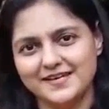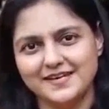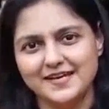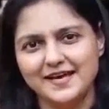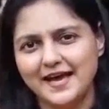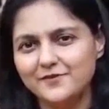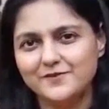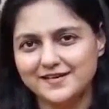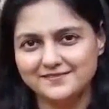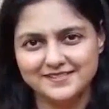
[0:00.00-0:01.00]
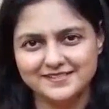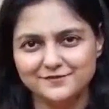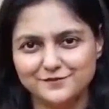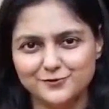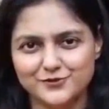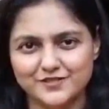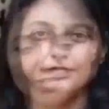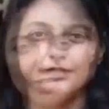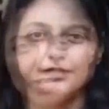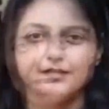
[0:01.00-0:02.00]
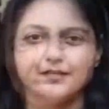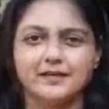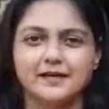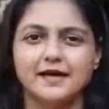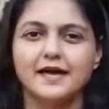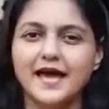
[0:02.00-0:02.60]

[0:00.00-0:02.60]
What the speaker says: and relevant in the future.